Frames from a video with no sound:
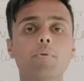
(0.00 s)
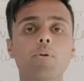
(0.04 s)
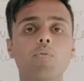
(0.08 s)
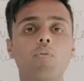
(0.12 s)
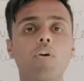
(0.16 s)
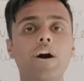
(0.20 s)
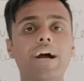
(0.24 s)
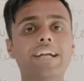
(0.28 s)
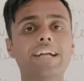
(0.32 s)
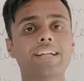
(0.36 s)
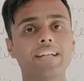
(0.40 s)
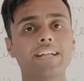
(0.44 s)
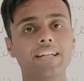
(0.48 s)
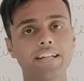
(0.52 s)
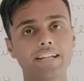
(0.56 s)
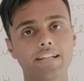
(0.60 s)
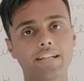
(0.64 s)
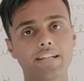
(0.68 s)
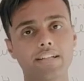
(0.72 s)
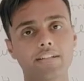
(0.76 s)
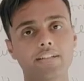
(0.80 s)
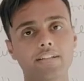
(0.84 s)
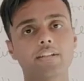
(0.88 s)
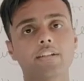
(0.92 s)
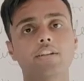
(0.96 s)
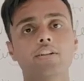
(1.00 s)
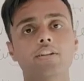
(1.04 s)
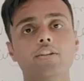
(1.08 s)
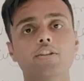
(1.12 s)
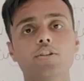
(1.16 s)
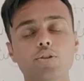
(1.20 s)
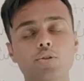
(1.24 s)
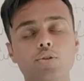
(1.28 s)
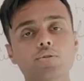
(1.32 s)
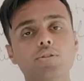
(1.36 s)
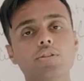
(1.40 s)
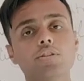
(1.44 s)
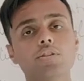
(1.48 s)
provide
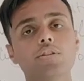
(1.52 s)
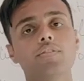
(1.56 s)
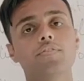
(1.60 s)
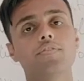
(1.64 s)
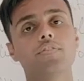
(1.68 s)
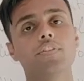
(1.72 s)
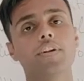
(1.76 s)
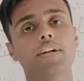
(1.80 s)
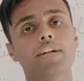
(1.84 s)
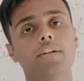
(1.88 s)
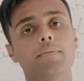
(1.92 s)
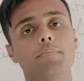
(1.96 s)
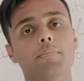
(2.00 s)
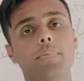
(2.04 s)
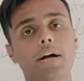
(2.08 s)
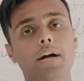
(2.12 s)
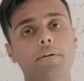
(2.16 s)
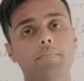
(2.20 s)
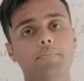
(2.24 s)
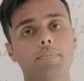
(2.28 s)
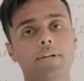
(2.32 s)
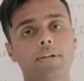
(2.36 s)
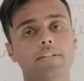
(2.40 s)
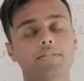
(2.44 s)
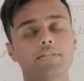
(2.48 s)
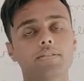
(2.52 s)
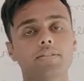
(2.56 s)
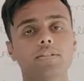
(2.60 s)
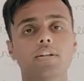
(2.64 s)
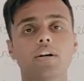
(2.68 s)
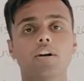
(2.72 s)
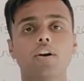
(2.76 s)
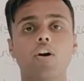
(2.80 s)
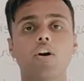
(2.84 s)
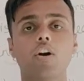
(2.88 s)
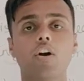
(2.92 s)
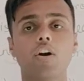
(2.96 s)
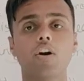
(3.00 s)
linen to the different departments,
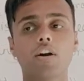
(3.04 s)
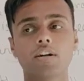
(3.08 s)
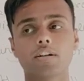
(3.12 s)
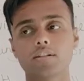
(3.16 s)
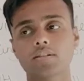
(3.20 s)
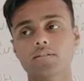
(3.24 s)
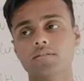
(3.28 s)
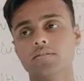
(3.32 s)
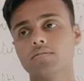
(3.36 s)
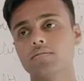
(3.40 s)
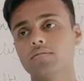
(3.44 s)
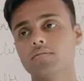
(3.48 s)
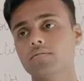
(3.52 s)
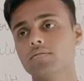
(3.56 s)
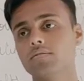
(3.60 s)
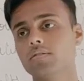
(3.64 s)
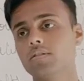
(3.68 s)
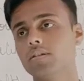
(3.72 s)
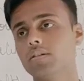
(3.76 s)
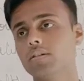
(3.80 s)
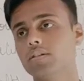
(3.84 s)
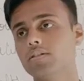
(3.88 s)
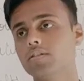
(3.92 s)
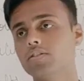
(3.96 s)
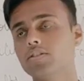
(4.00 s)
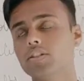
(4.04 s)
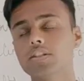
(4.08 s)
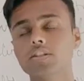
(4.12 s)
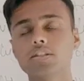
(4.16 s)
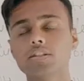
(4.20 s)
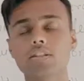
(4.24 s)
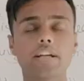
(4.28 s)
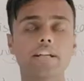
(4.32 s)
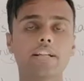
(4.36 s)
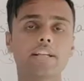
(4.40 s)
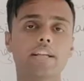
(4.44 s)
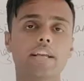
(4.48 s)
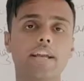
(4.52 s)
or
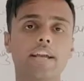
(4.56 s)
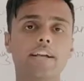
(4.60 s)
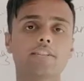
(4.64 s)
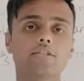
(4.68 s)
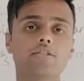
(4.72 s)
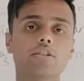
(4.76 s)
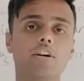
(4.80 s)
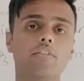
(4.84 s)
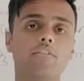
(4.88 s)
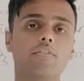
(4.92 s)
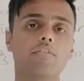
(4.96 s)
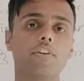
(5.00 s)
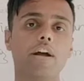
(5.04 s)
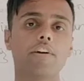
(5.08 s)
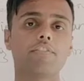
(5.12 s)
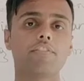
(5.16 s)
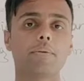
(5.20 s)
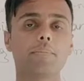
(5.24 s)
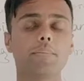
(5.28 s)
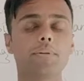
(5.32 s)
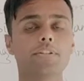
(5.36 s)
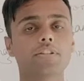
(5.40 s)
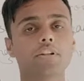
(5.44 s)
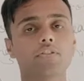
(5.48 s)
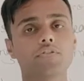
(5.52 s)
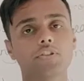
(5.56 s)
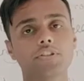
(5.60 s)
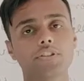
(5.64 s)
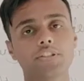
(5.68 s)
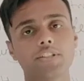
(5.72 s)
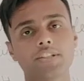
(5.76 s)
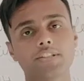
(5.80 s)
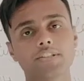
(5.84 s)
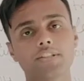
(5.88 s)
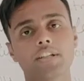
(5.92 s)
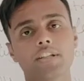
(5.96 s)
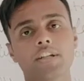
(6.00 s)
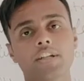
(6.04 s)
just in case of F&B
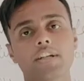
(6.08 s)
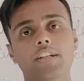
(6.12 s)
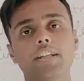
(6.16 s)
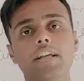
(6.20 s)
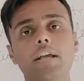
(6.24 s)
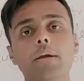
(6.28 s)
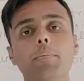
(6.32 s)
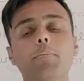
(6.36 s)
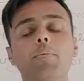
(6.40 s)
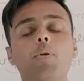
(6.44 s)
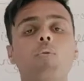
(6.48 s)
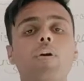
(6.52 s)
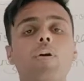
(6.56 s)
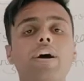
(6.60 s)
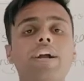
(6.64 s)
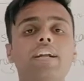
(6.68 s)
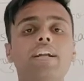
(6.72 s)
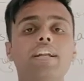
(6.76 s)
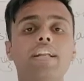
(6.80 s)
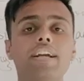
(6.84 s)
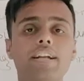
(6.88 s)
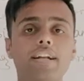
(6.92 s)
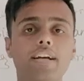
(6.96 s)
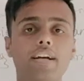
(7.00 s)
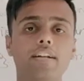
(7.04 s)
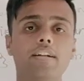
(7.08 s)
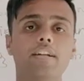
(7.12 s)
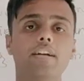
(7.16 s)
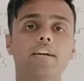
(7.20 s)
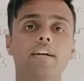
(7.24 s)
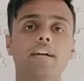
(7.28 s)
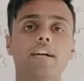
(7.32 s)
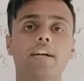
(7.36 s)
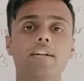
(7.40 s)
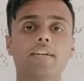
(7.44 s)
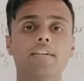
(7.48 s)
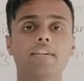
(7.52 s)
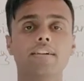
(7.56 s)
services, they provide linen
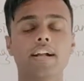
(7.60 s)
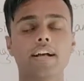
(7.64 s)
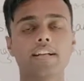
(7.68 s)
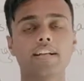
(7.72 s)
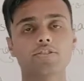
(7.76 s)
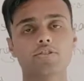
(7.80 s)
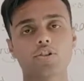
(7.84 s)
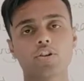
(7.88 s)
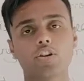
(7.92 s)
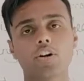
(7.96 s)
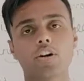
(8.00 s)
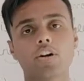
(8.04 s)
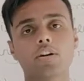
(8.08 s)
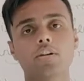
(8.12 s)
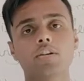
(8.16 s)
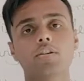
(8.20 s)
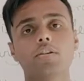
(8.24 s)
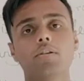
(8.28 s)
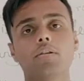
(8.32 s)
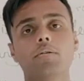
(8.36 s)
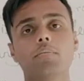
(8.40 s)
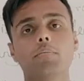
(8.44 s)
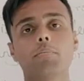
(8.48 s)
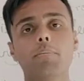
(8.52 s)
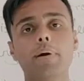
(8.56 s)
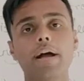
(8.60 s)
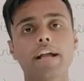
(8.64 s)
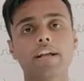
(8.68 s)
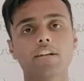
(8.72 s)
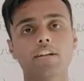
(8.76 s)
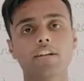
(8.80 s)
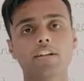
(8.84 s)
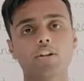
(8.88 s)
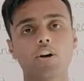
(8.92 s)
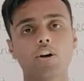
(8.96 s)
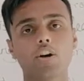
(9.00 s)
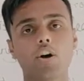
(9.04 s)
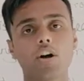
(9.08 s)
in restaurant,
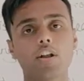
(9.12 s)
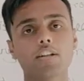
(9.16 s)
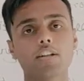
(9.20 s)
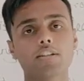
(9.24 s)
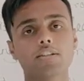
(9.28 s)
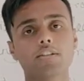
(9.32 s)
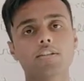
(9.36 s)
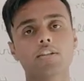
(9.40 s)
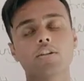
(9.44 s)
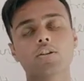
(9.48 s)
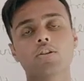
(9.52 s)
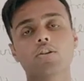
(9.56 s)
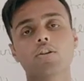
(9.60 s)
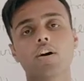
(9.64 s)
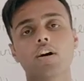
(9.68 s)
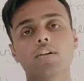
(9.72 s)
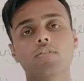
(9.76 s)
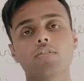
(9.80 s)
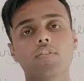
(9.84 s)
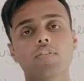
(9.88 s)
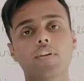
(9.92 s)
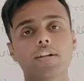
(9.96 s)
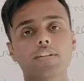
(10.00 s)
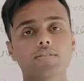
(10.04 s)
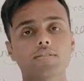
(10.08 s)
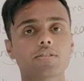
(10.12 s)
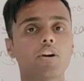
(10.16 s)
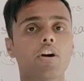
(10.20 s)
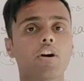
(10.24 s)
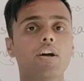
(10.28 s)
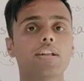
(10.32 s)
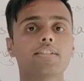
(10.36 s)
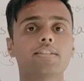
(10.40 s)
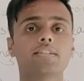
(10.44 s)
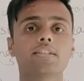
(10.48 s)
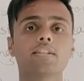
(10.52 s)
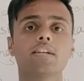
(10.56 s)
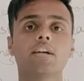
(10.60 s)
banquet halls, conference
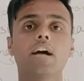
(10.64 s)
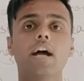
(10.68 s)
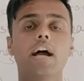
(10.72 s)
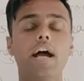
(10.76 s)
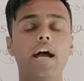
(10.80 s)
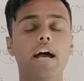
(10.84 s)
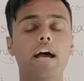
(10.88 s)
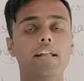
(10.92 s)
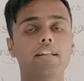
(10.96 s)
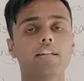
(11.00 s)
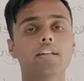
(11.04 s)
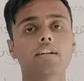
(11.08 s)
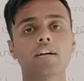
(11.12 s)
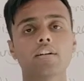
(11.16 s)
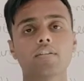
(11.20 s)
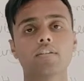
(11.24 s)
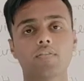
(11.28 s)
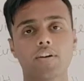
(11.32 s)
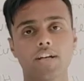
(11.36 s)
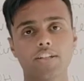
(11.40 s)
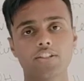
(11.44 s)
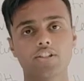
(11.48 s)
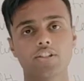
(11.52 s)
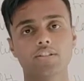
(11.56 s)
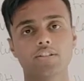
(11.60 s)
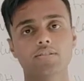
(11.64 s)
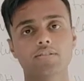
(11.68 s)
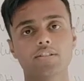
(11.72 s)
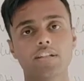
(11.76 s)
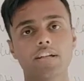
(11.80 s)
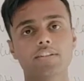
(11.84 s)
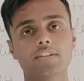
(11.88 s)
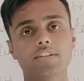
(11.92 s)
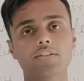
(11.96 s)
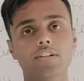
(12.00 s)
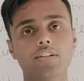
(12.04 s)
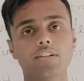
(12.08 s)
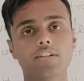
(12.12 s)
halls, and the convention
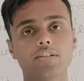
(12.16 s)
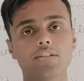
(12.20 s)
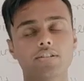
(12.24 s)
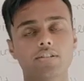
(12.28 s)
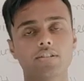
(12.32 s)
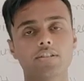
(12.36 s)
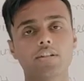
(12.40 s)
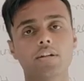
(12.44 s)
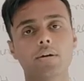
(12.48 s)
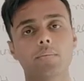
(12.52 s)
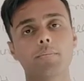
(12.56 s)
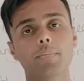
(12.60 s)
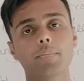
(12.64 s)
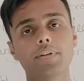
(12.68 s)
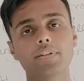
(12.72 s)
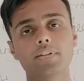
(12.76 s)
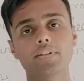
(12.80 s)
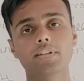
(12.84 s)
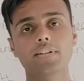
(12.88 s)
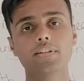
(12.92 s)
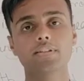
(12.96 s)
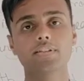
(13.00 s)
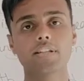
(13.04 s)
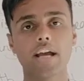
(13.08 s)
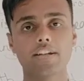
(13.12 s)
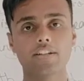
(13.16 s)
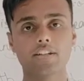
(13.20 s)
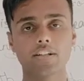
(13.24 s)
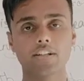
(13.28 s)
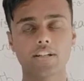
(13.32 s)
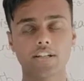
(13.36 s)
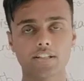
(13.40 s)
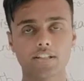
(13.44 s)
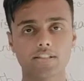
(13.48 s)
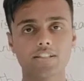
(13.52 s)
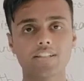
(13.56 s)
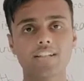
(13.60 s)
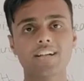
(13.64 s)
centers, business
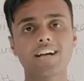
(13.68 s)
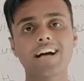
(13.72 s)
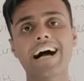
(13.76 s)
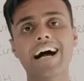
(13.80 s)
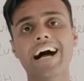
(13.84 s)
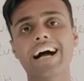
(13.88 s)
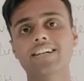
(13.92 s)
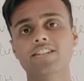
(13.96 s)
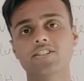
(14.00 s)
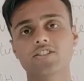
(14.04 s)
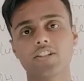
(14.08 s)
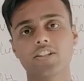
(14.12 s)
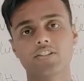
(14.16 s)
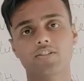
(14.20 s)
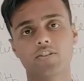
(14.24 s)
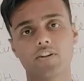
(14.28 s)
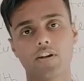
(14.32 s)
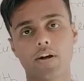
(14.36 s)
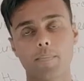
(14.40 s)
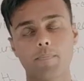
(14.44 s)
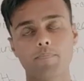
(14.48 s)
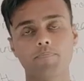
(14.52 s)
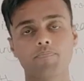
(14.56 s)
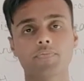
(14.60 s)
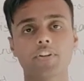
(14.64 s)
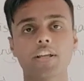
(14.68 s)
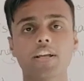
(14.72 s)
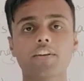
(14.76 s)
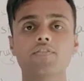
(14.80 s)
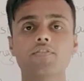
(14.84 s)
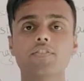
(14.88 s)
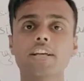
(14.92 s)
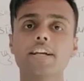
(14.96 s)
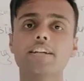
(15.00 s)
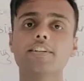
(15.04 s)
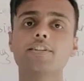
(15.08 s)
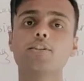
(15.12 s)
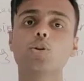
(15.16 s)
centers, etc.
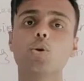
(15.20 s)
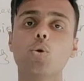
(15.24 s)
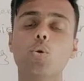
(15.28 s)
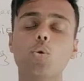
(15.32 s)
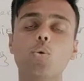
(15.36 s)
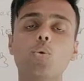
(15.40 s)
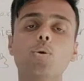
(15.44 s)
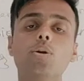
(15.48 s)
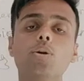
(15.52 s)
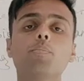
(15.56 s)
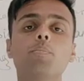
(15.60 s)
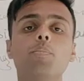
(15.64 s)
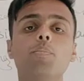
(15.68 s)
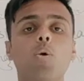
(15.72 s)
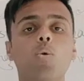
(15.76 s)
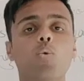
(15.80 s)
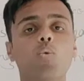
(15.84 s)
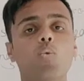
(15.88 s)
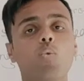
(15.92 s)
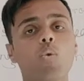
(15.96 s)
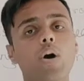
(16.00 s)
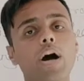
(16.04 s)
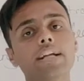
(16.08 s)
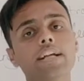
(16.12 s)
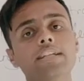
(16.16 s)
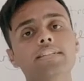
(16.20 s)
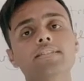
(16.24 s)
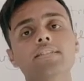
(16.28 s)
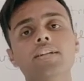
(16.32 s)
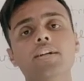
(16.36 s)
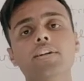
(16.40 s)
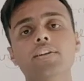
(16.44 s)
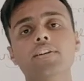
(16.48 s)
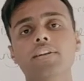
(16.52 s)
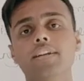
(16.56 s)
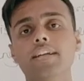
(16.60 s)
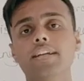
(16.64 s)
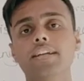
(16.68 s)
If they don't provide
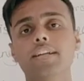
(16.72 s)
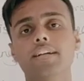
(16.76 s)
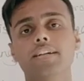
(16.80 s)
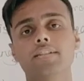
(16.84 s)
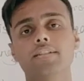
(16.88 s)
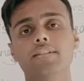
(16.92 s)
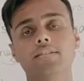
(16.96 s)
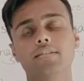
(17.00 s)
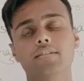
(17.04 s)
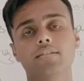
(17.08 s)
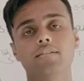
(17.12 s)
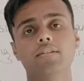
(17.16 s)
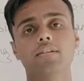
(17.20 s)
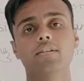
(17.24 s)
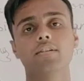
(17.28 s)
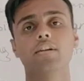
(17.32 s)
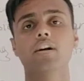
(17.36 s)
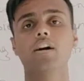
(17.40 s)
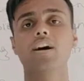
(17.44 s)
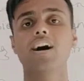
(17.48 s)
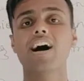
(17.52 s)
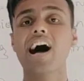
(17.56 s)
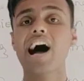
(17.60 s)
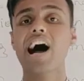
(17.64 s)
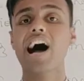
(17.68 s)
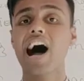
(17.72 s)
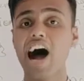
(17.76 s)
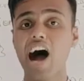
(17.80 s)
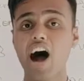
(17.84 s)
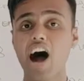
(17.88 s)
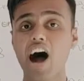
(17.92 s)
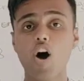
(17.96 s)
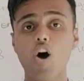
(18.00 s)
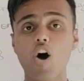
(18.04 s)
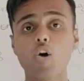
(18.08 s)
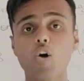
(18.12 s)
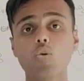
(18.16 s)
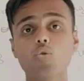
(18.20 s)
the linen,
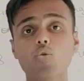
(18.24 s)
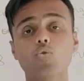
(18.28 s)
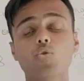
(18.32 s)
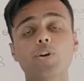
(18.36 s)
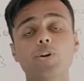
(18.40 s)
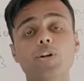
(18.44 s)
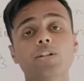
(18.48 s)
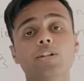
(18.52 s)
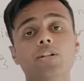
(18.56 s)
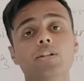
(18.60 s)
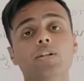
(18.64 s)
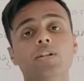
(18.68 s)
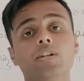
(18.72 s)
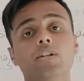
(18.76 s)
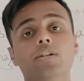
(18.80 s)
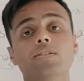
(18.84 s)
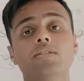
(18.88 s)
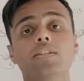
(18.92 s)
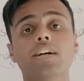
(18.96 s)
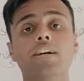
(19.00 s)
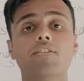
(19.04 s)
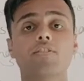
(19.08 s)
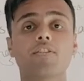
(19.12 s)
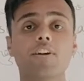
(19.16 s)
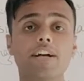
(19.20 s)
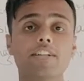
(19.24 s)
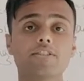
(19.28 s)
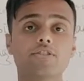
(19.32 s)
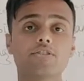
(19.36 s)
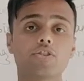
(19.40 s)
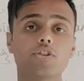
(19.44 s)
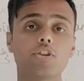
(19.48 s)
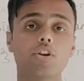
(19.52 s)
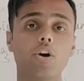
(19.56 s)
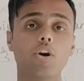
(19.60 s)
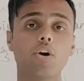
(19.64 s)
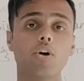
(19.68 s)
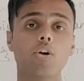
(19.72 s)
how will the
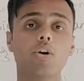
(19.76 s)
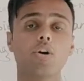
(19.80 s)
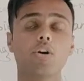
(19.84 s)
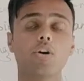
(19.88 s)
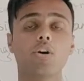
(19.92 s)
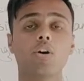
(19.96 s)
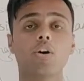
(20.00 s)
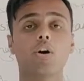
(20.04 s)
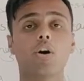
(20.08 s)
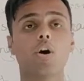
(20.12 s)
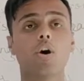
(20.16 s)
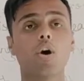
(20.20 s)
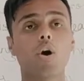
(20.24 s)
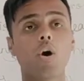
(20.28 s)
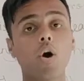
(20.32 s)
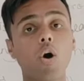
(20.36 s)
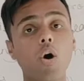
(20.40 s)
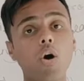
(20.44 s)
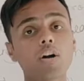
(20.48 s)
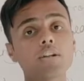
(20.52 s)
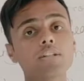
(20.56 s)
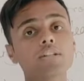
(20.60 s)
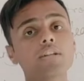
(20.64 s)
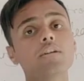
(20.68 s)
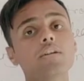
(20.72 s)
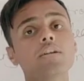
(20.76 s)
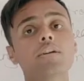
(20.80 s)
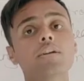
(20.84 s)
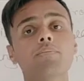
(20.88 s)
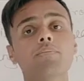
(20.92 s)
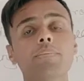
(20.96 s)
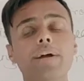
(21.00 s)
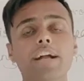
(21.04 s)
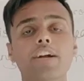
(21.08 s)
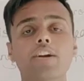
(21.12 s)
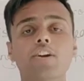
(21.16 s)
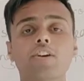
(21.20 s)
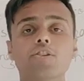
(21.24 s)
restaurant or
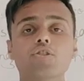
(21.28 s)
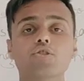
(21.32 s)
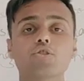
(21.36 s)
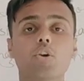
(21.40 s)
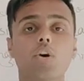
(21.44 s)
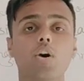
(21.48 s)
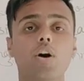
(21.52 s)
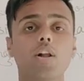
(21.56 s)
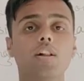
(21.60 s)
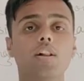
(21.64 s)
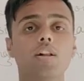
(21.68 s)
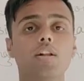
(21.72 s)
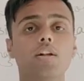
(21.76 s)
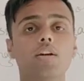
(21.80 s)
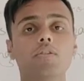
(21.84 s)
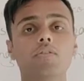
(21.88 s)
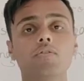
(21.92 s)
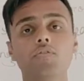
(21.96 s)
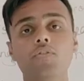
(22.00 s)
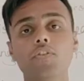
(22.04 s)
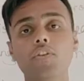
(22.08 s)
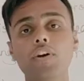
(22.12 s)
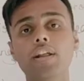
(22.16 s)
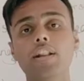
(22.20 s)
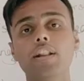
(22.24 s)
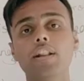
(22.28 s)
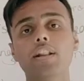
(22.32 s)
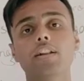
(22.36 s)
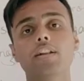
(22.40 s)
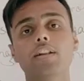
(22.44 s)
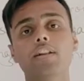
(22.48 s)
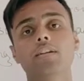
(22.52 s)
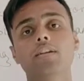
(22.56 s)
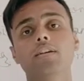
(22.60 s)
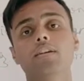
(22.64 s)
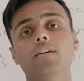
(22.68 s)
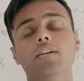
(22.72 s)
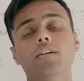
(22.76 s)
the banquet hall
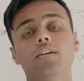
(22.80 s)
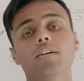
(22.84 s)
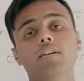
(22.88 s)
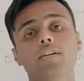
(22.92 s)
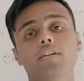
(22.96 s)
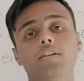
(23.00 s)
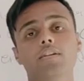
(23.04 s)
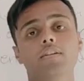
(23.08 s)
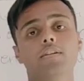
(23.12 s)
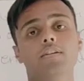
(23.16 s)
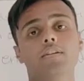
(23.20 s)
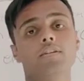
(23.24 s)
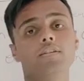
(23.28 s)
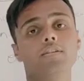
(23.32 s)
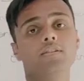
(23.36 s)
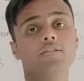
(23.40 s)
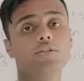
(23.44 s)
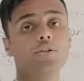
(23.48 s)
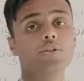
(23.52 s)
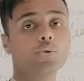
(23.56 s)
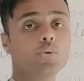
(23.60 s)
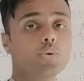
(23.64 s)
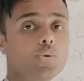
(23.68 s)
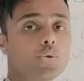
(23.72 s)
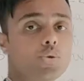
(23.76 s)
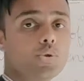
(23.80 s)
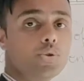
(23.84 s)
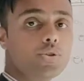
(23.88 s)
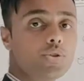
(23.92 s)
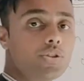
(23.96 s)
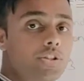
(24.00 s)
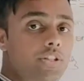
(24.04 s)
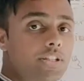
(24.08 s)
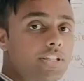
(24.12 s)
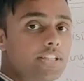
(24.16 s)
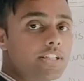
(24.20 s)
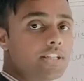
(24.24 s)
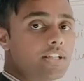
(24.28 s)
will
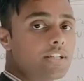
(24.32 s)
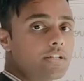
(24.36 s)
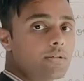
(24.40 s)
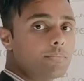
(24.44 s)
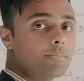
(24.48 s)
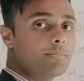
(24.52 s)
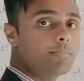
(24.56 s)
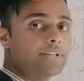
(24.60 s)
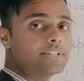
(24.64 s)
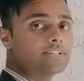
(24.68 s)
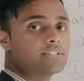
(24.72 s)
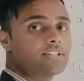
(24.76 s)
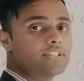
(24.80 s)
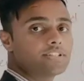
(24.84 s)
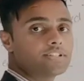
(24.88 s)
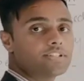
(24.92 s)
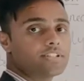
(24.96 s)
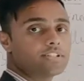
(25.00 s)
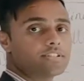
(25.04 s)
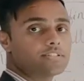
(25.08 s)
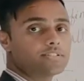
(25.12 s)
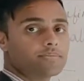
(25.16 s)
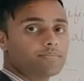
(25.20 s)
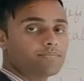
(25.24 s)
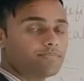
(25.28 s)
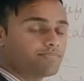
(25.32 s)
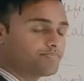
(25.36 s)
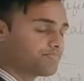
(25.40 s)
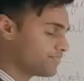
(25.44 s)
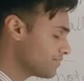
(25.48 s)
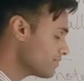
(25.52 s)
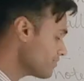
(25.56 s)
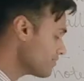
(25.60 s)
do their businesses?